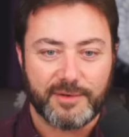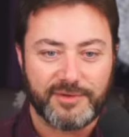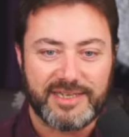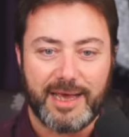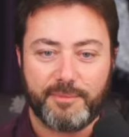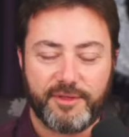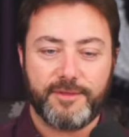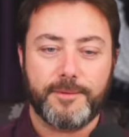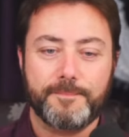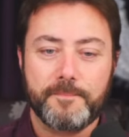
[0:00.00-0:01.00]
depth in
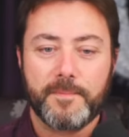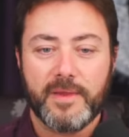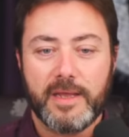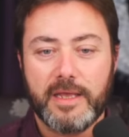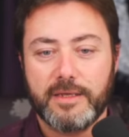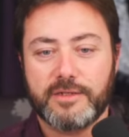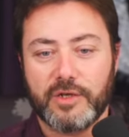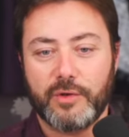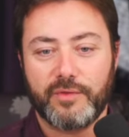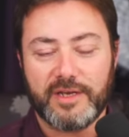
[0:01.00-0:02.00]
them.
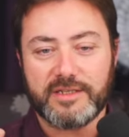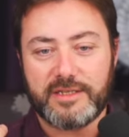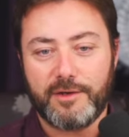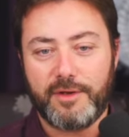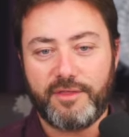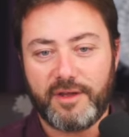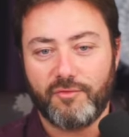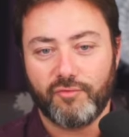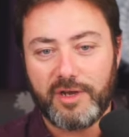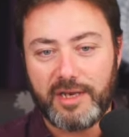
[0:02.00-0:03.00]
So that's the only thing
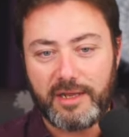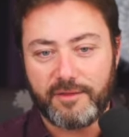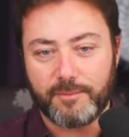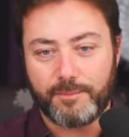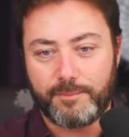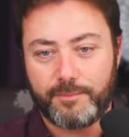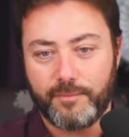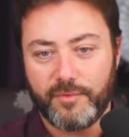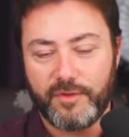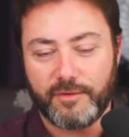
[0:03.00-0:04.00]
really
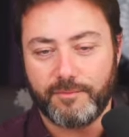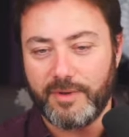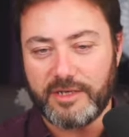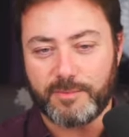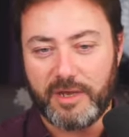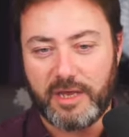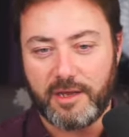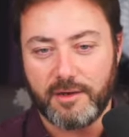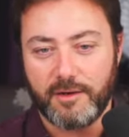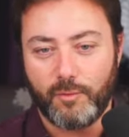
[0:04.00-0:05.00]
that makes me